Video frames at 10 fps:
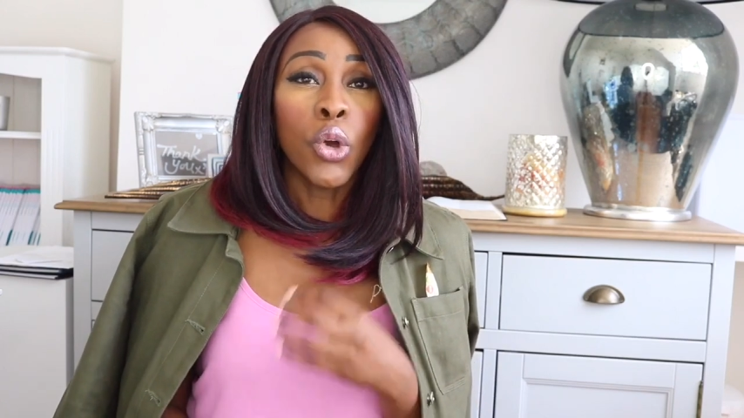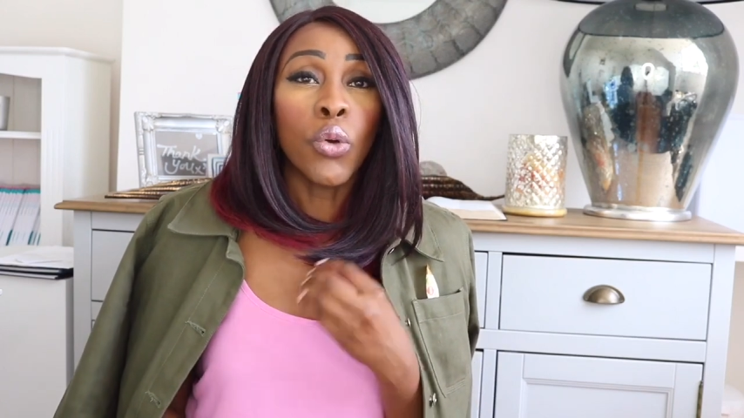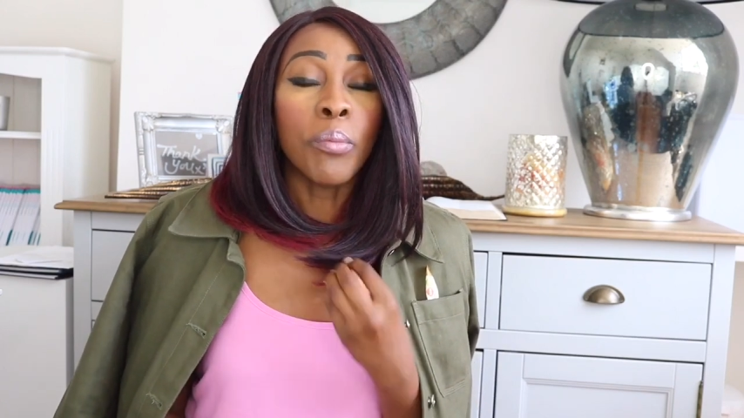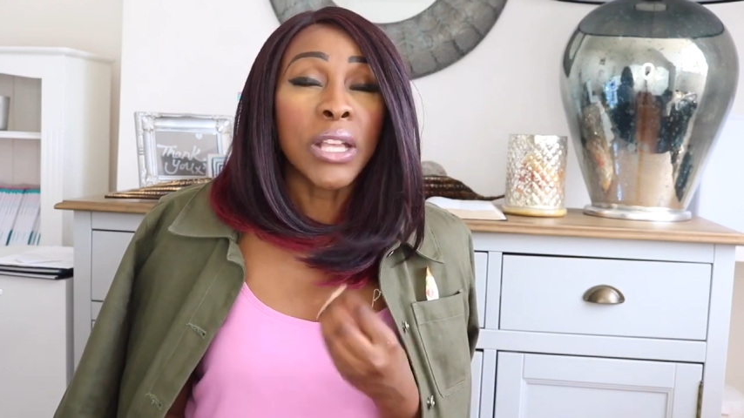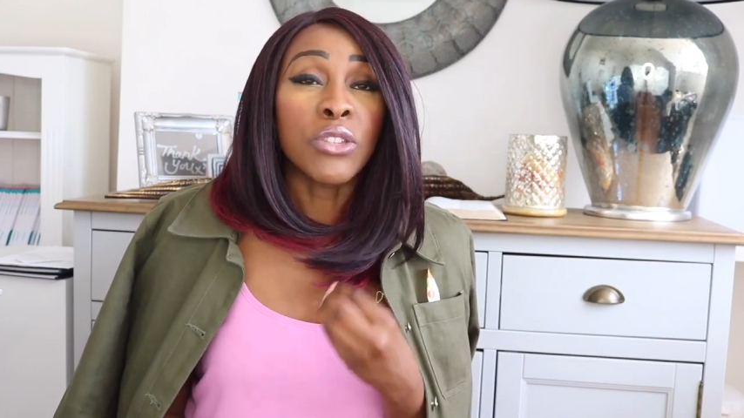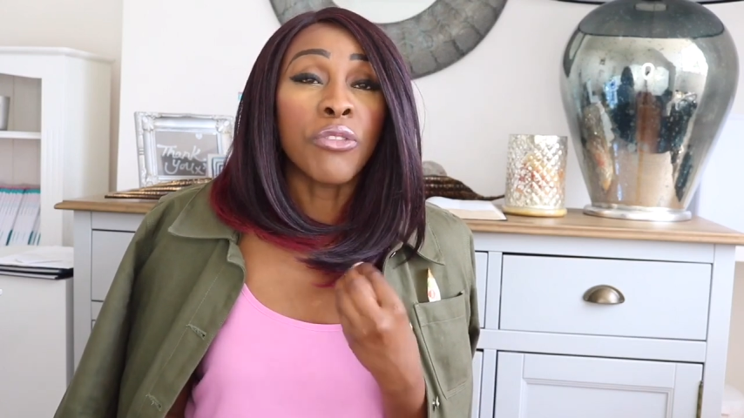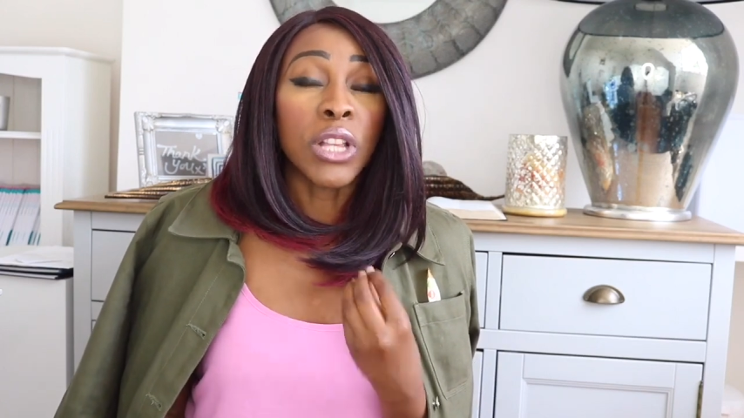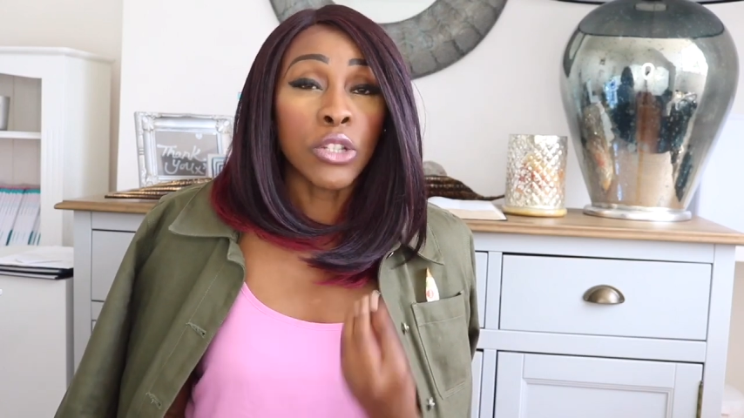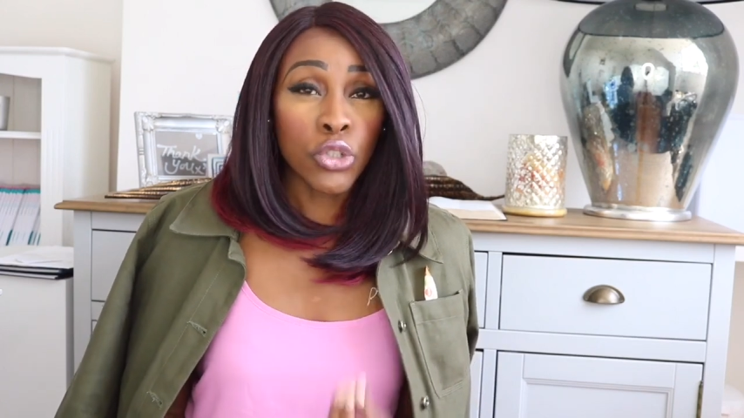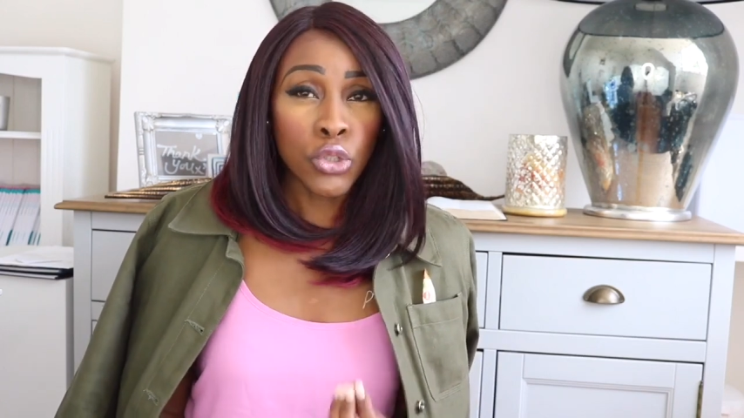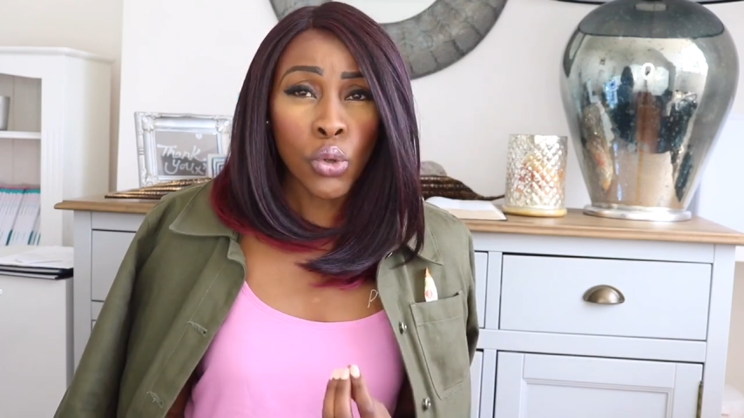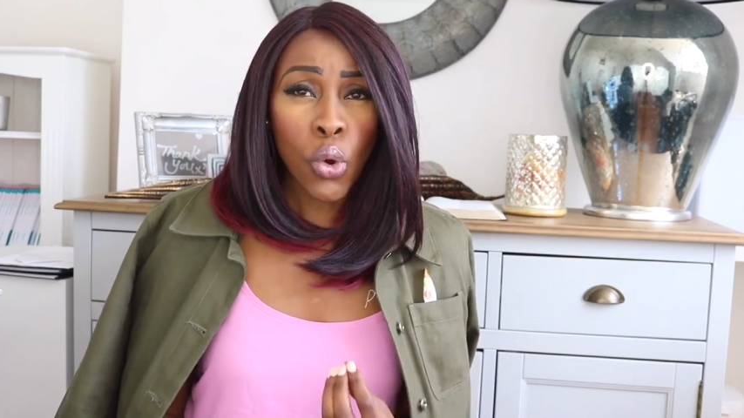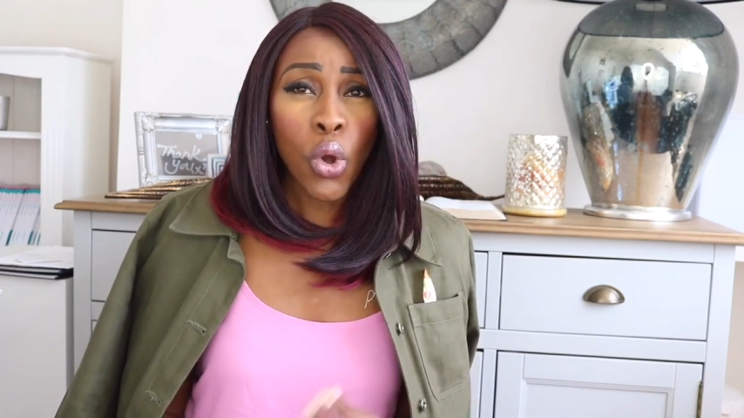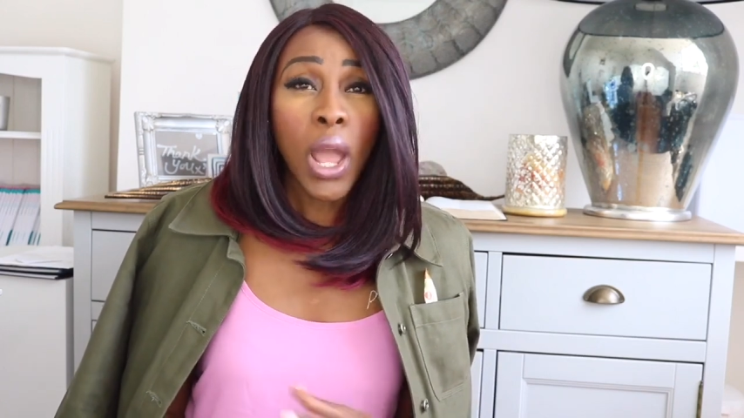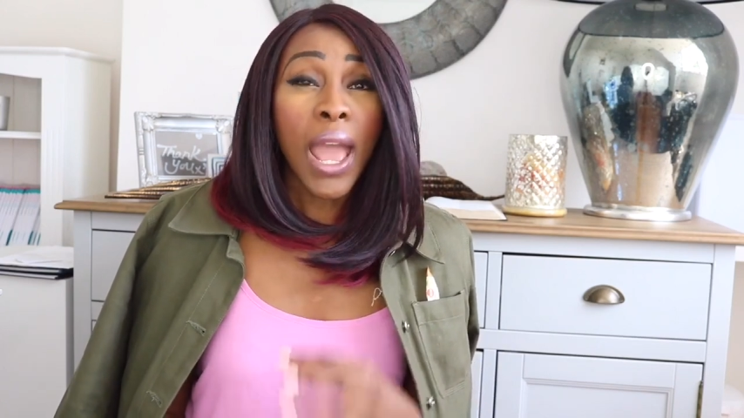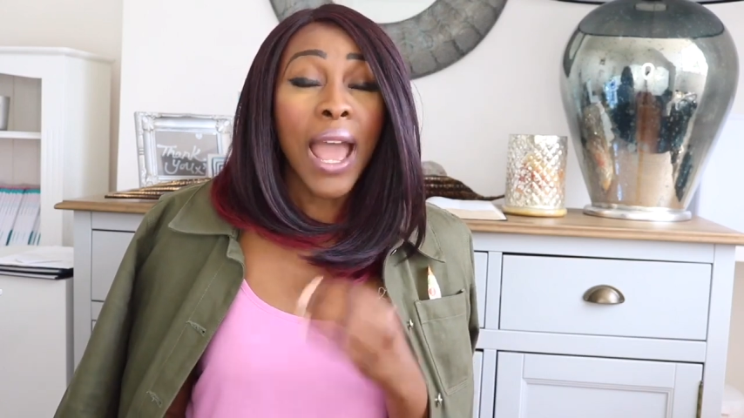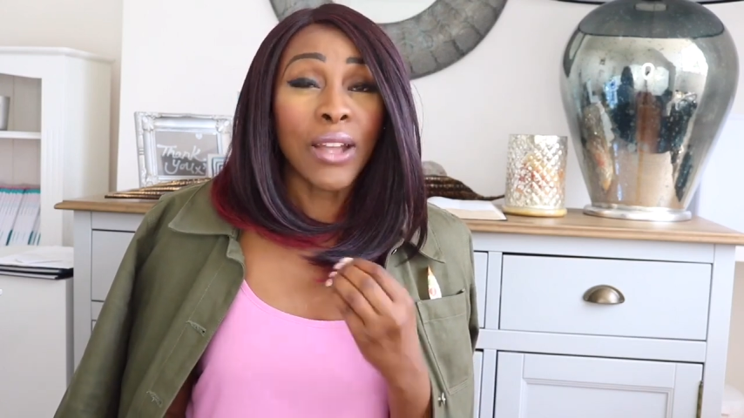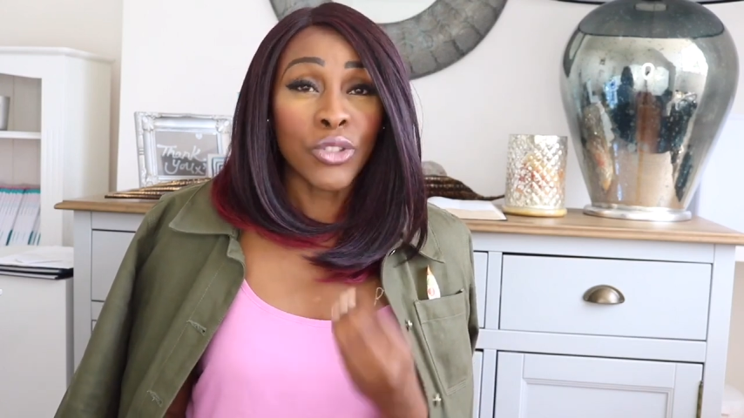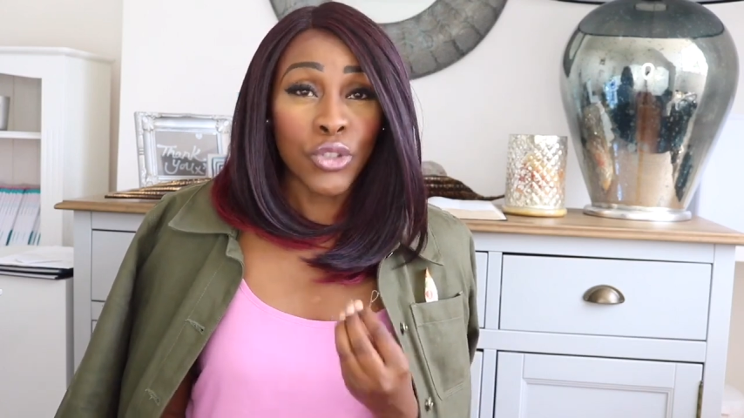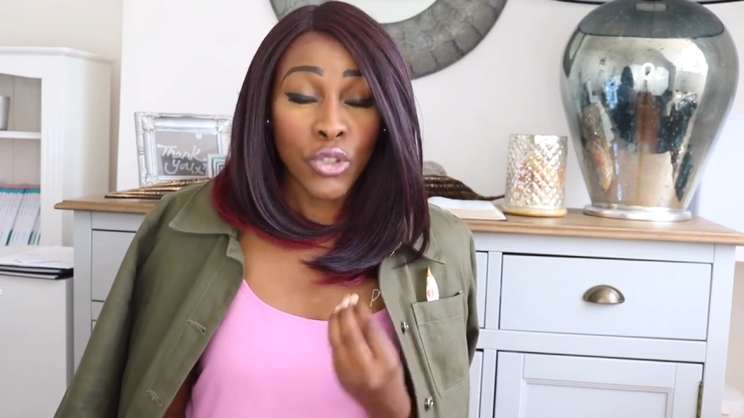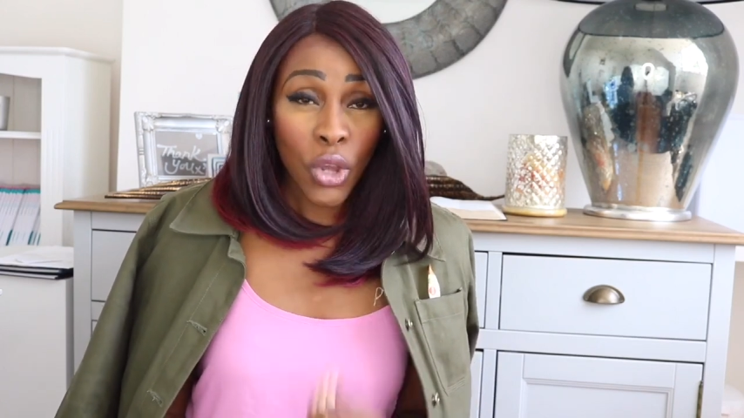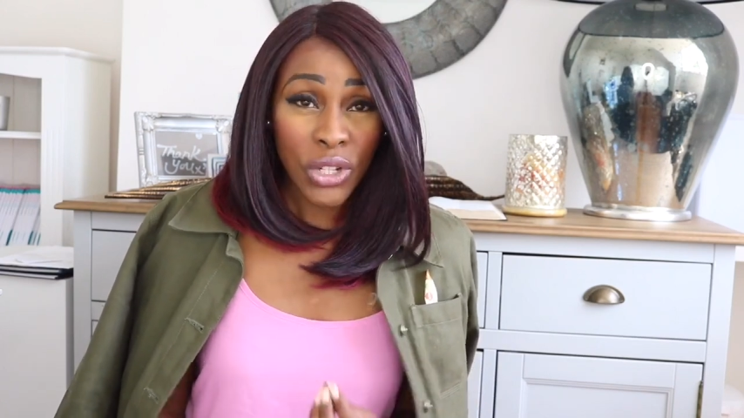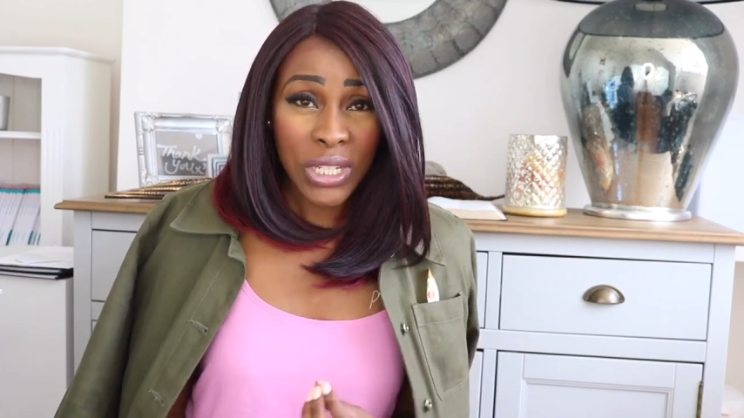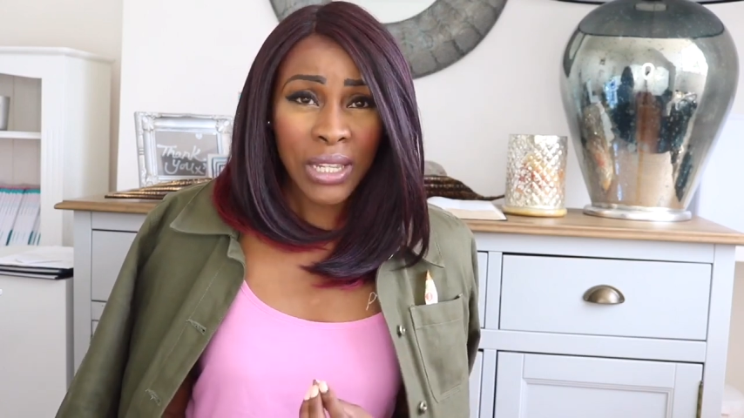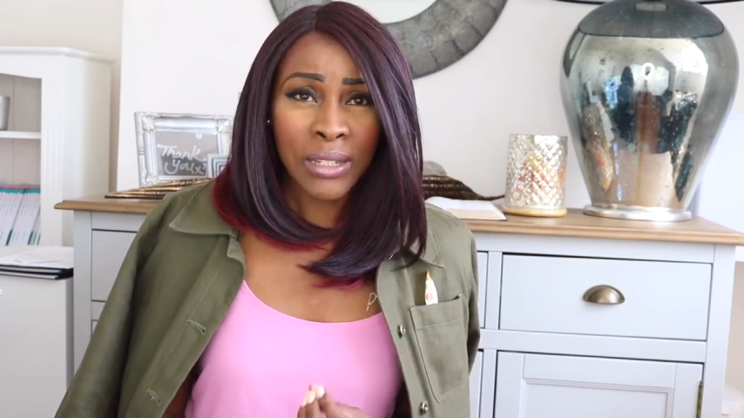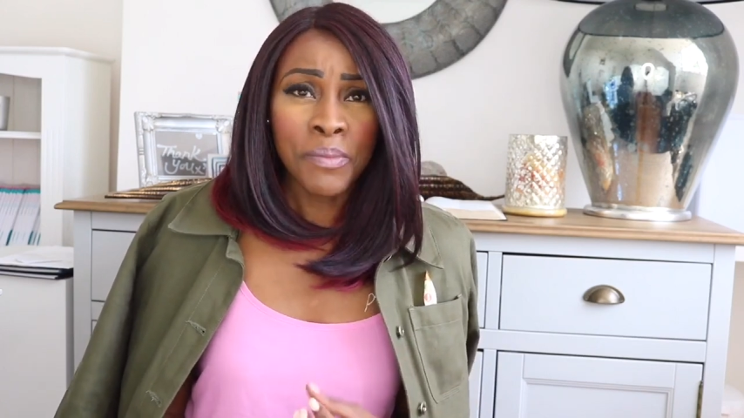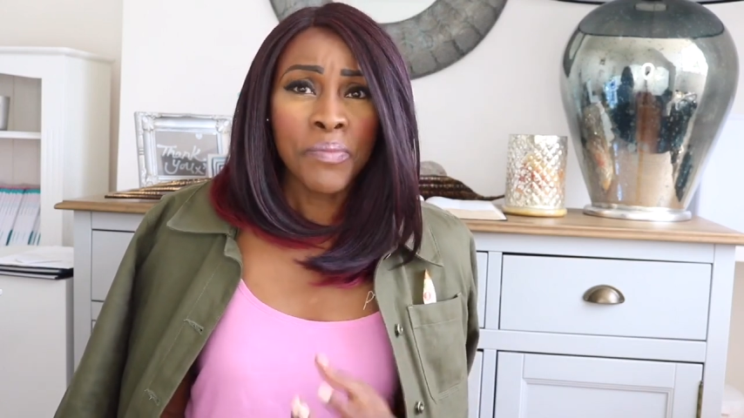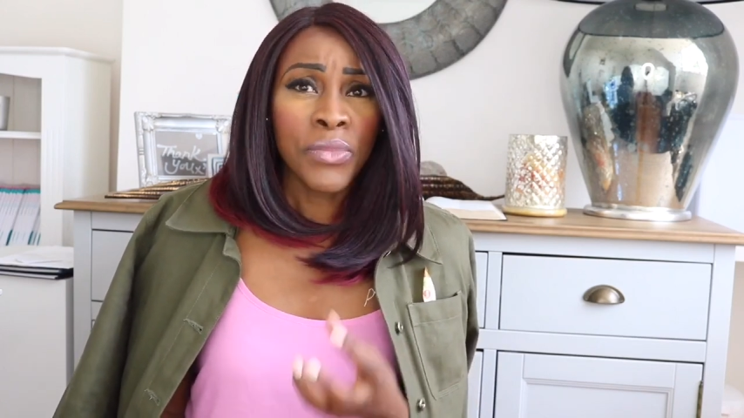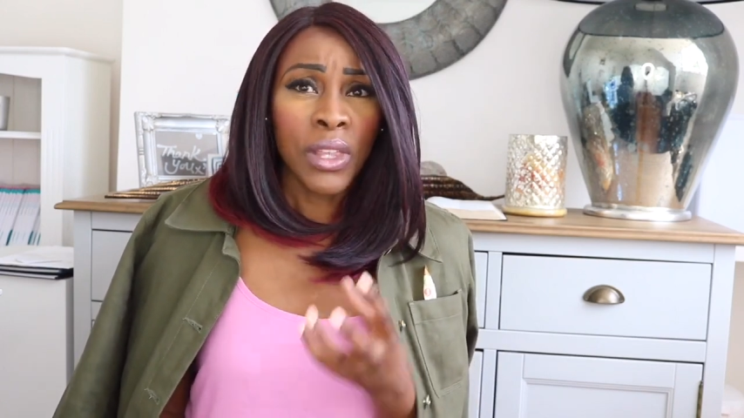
who makes you feel unsure, uncertain,